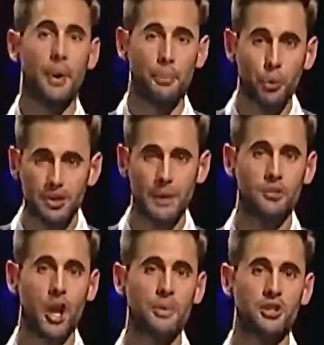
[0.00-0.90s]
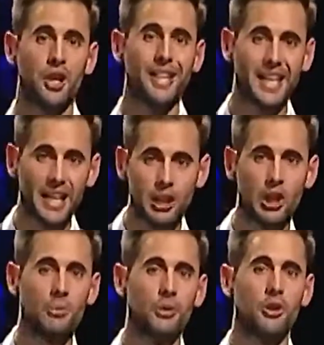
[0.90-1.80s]
but put some time aside, get
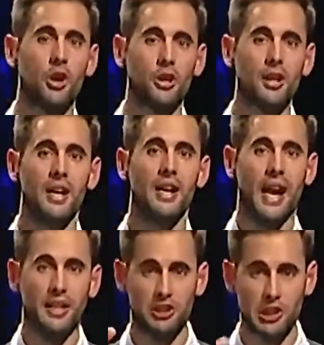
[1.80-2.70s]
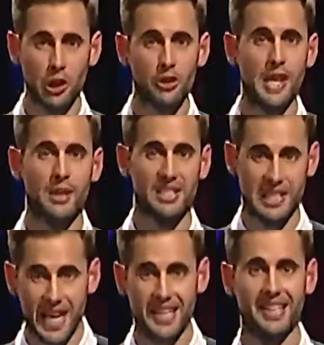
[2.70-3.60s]
alone with God and slow down,
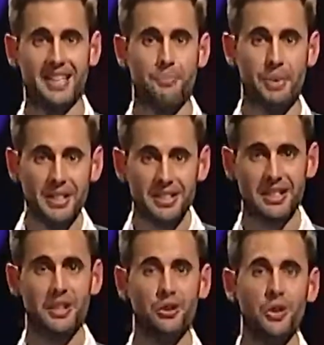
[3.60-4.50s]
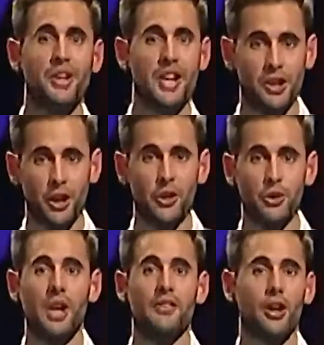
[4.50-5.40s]
slacken, be still and
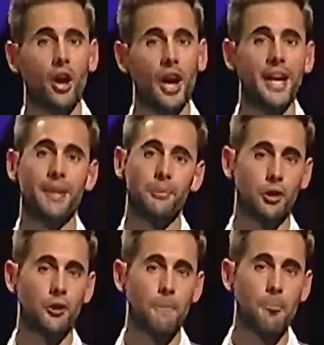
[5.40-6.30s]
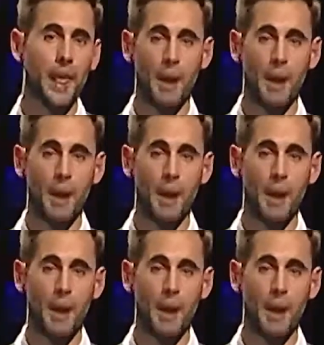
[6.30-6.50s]
know that I am God.